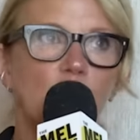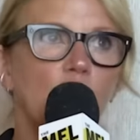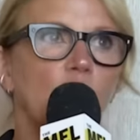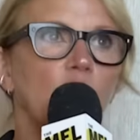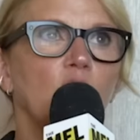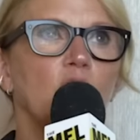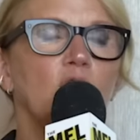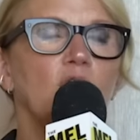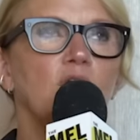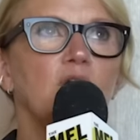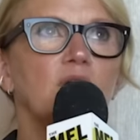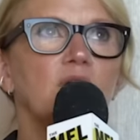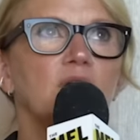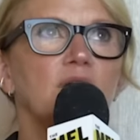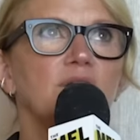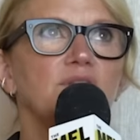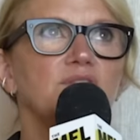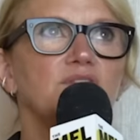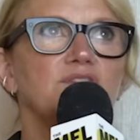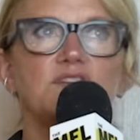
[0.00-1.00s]

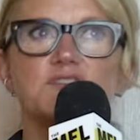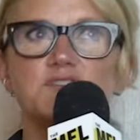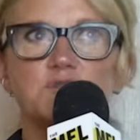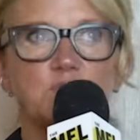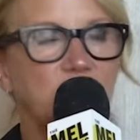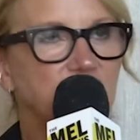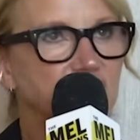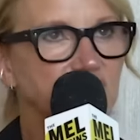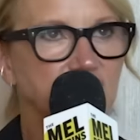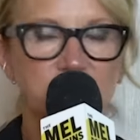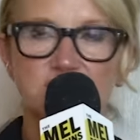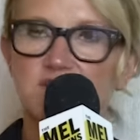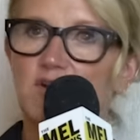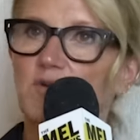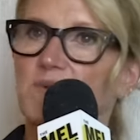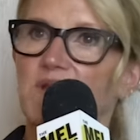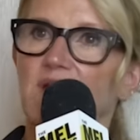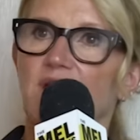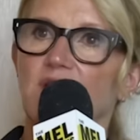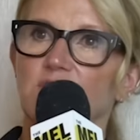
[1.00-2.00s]
or situations
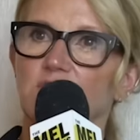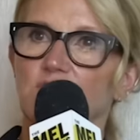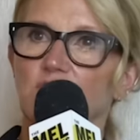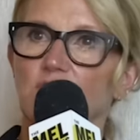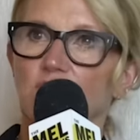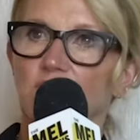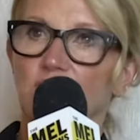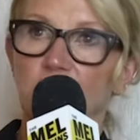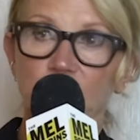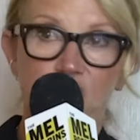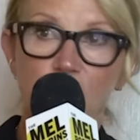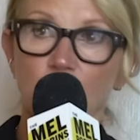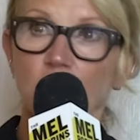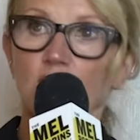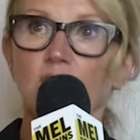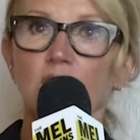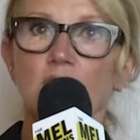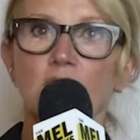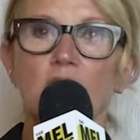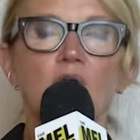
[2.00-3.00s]
that are beyond your
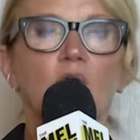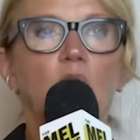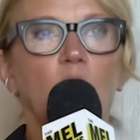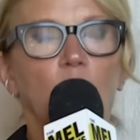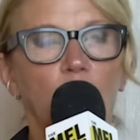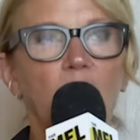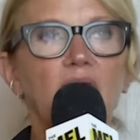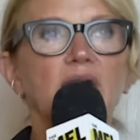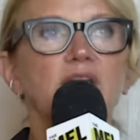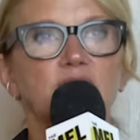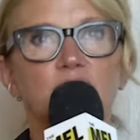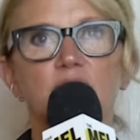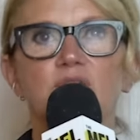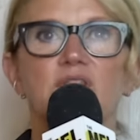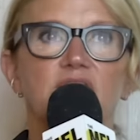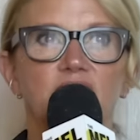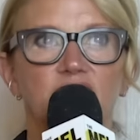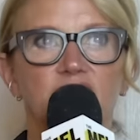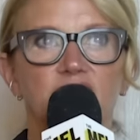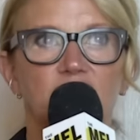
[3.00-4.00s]
control? Why do
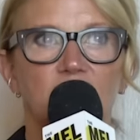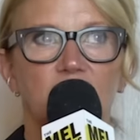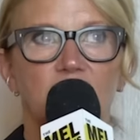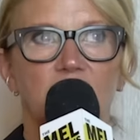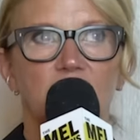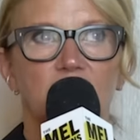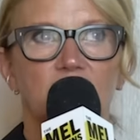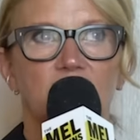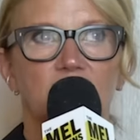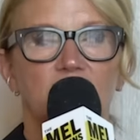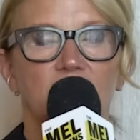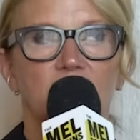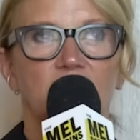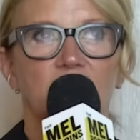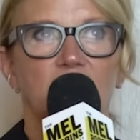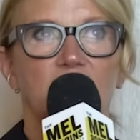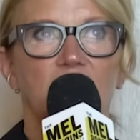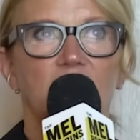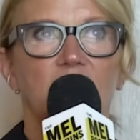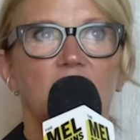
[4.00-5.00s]
this?
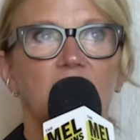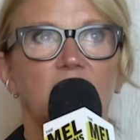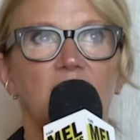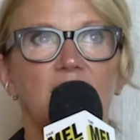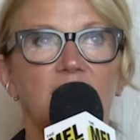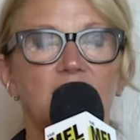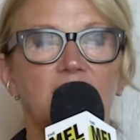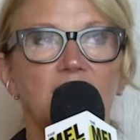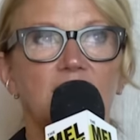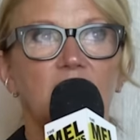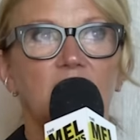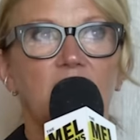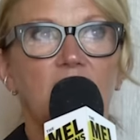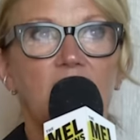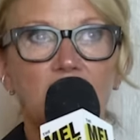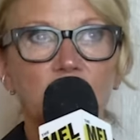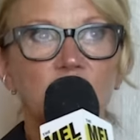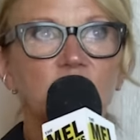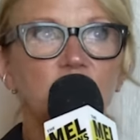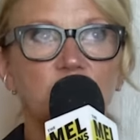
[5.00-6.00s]
And
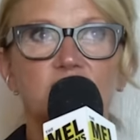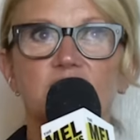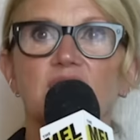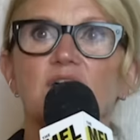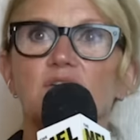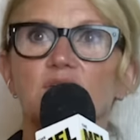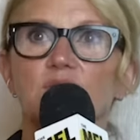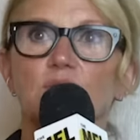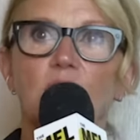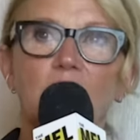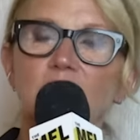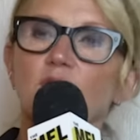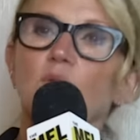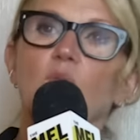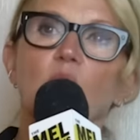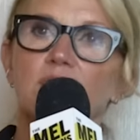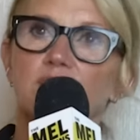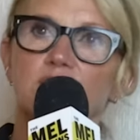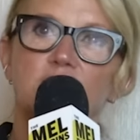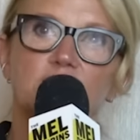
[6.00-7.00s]
I'm here to tell you, I
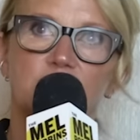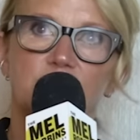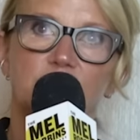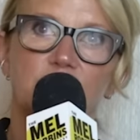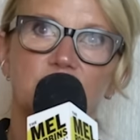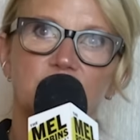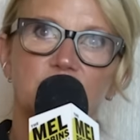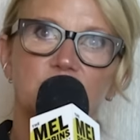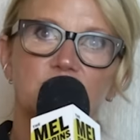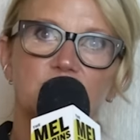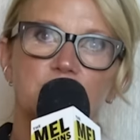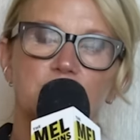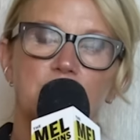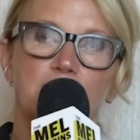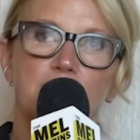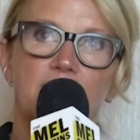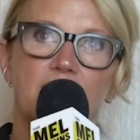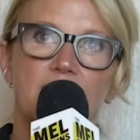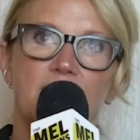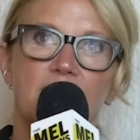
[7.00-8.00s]
don't want you to do this.
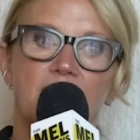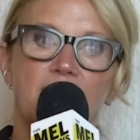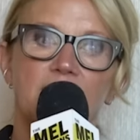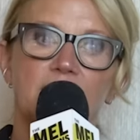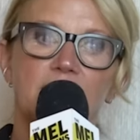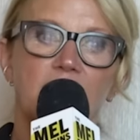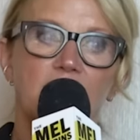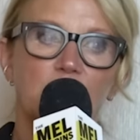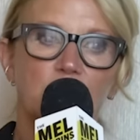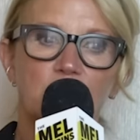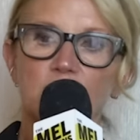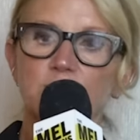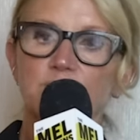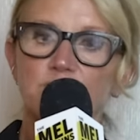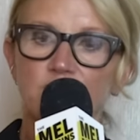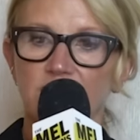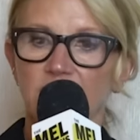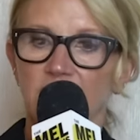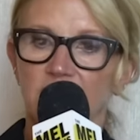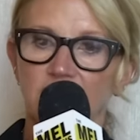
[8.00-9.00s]
And I want to
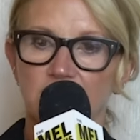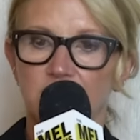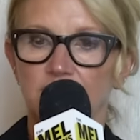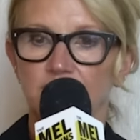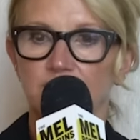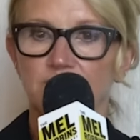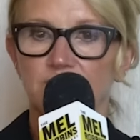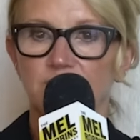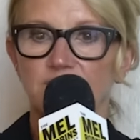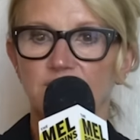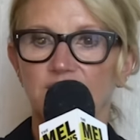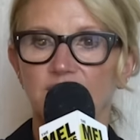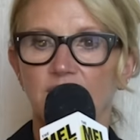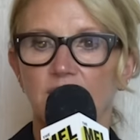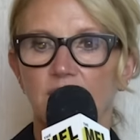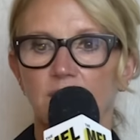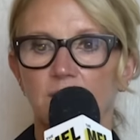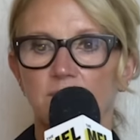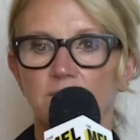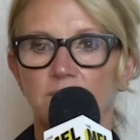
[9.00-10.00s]
bring in
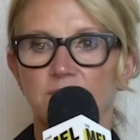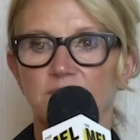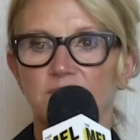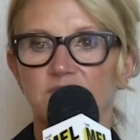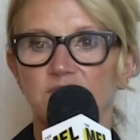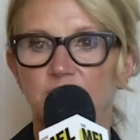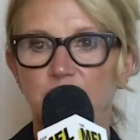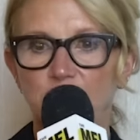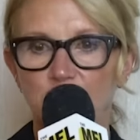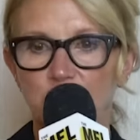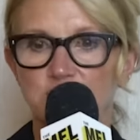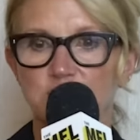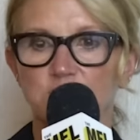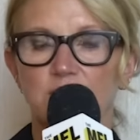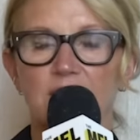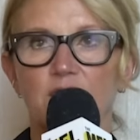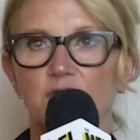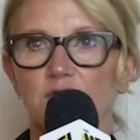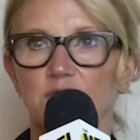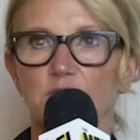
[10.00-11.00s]
some
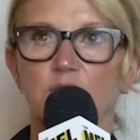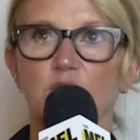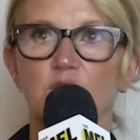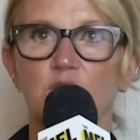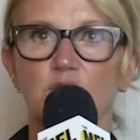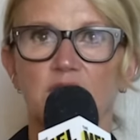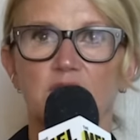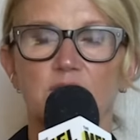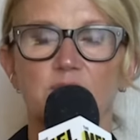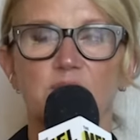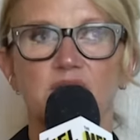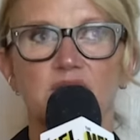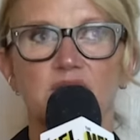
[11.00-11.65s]
spirituality real quick